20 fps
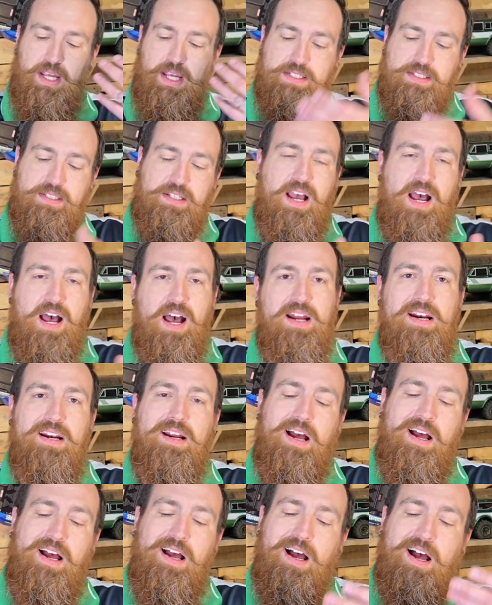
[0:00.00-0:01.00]
It's got
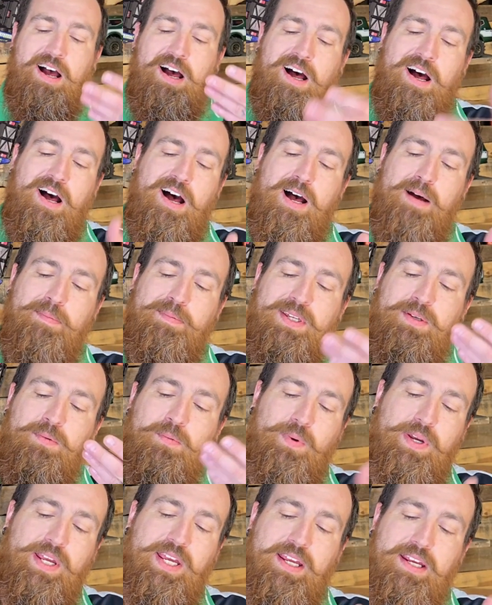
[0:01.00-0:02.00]
a
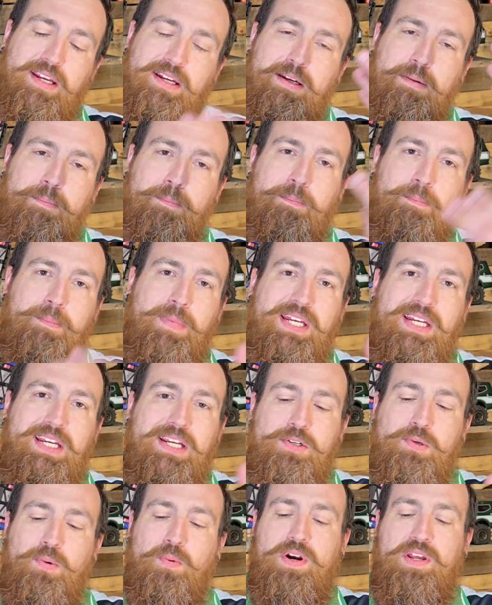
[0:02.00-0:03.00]
Hobbywing Mini
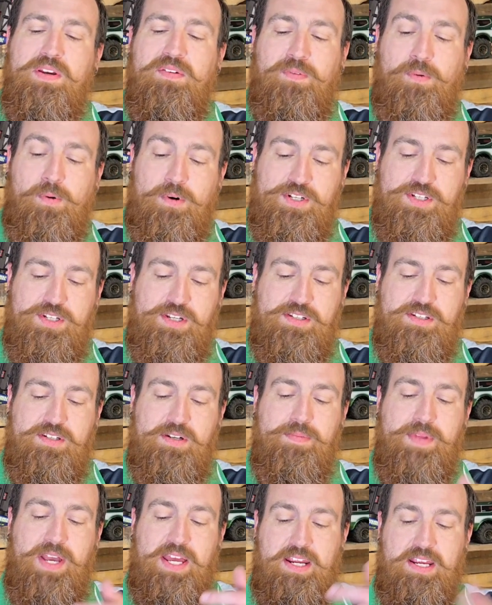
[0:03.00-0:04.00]
24
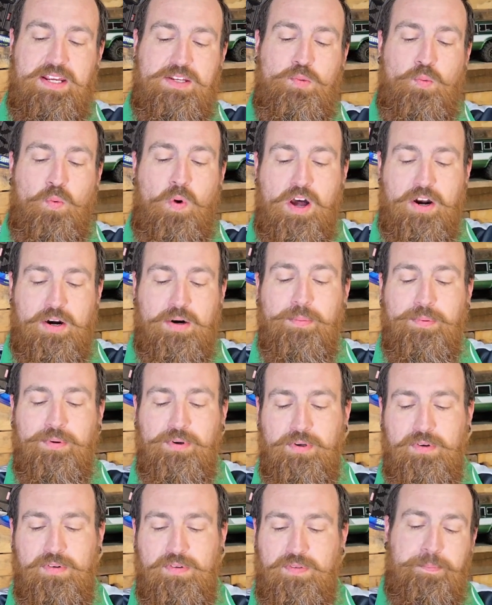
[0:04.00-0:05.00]
system that is waterproof.
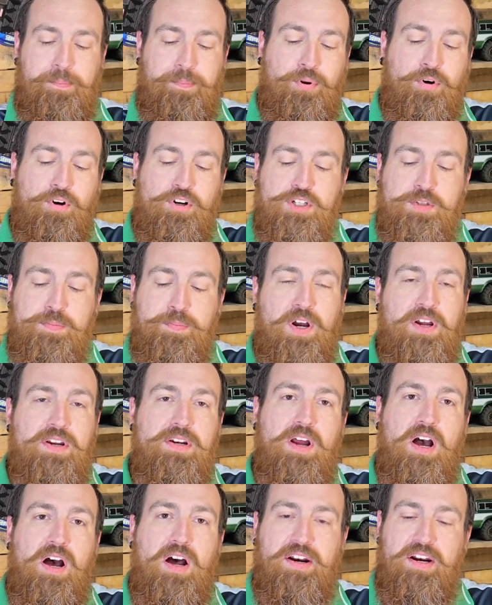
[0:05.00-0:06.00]
Push
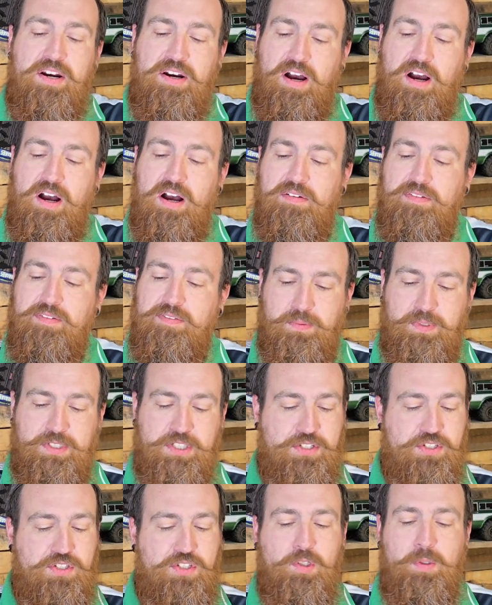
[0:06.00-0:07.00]
button on and off, which
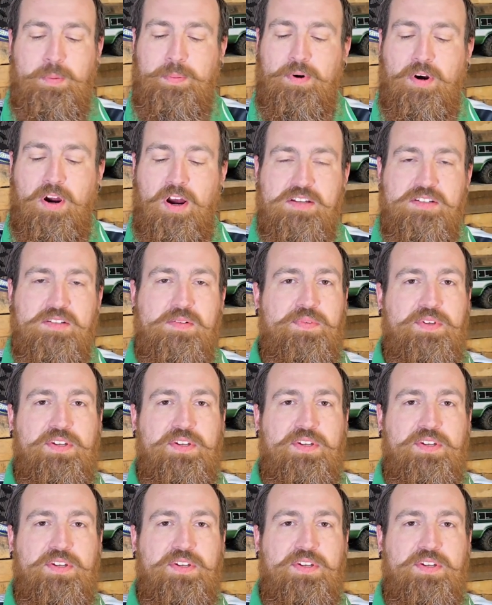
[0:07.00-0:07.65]
is super awesome.